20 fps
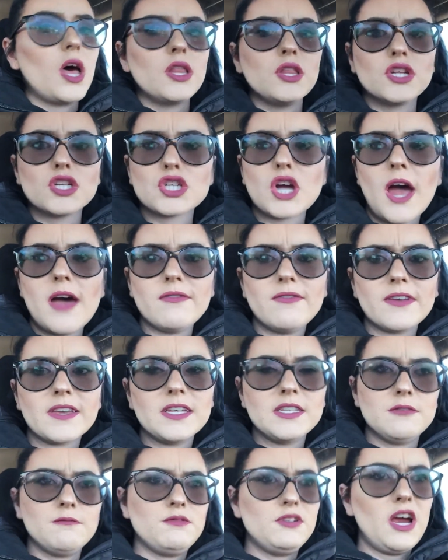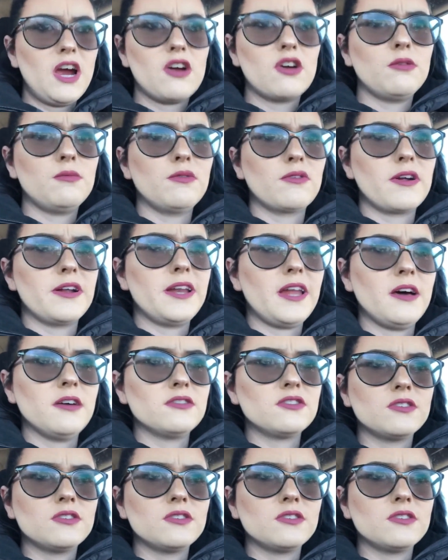The traffic is terrible right now,